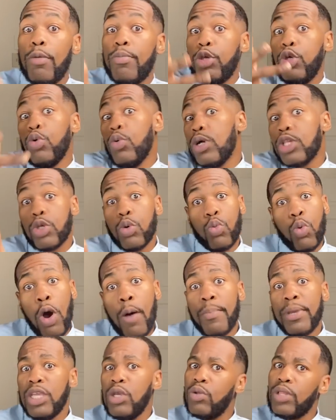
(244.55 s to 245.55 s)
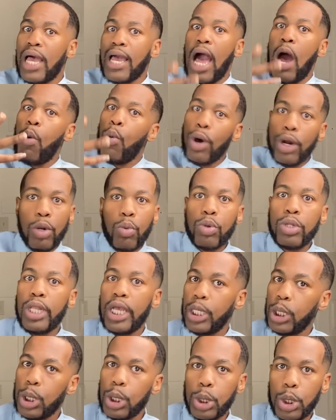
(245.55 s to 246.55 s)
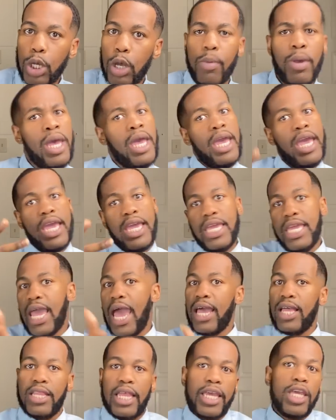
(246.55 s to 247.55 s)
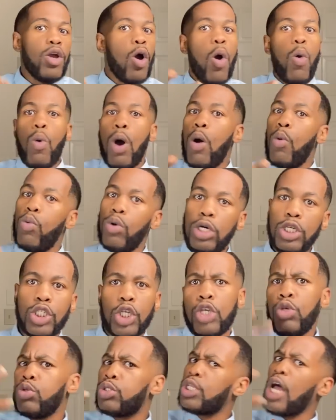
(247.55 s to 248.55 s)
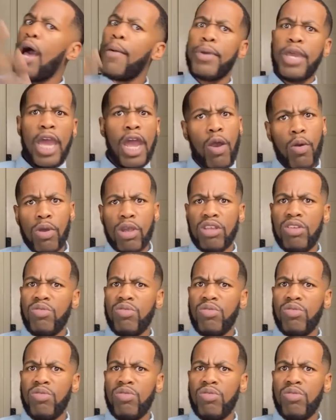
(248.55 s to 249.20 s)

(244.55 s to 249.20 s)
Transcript: You as a woman, you like, I want a relationship, and he acting like you don't want one, so you stop caring.